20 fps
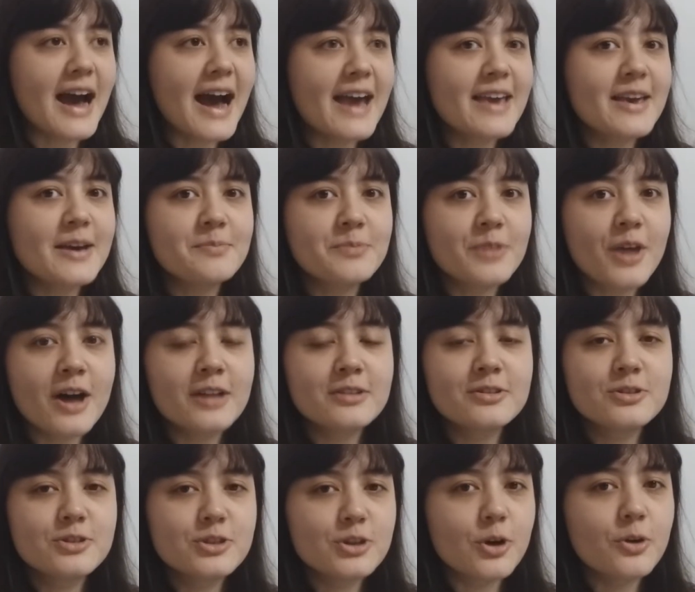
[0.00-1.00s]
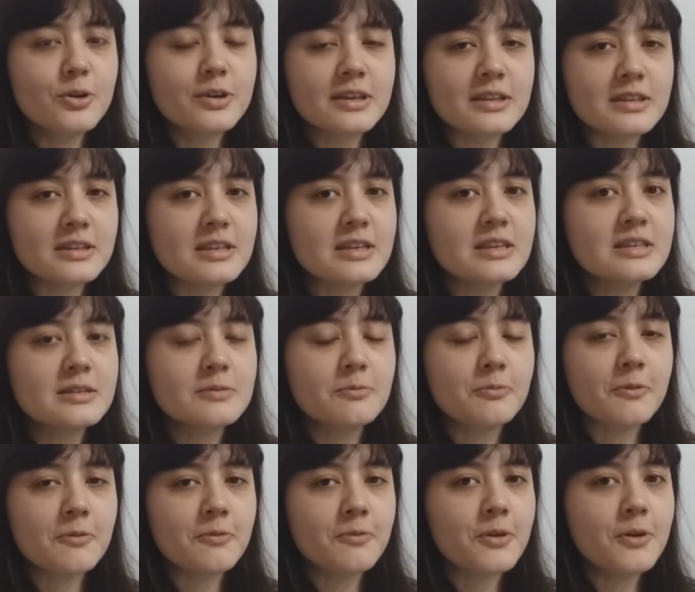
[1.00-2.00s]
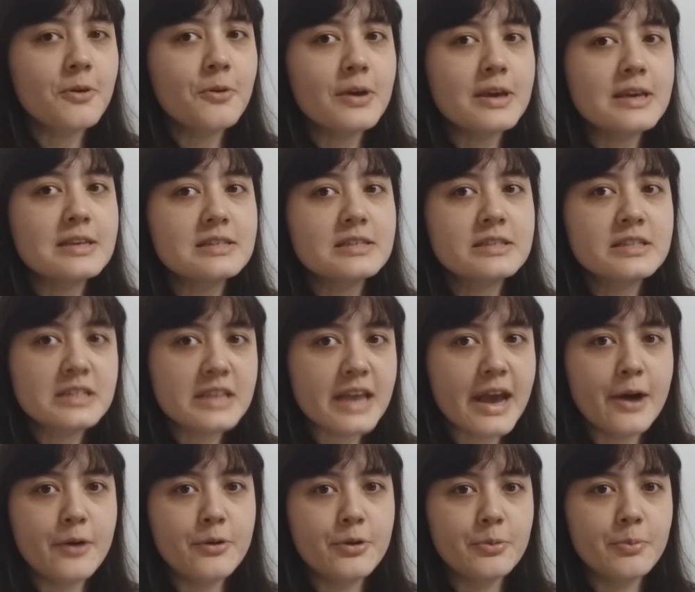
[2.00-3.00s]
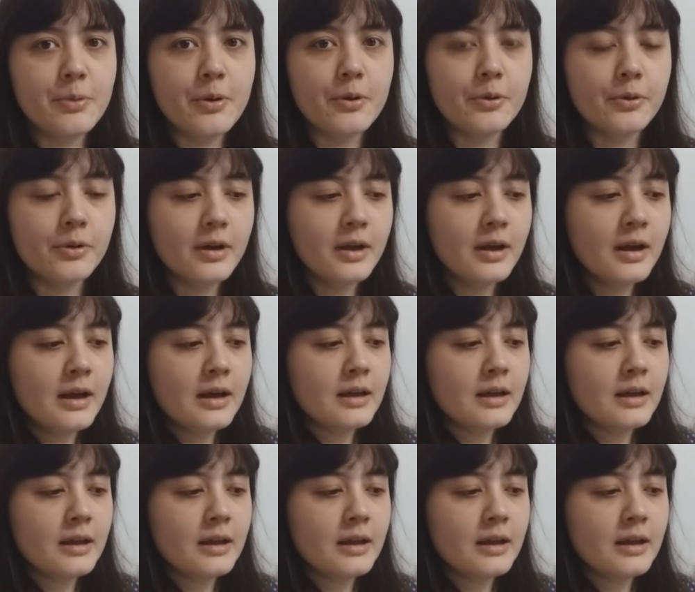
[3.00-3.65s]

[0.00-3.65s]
I am not joking, this review is terrible.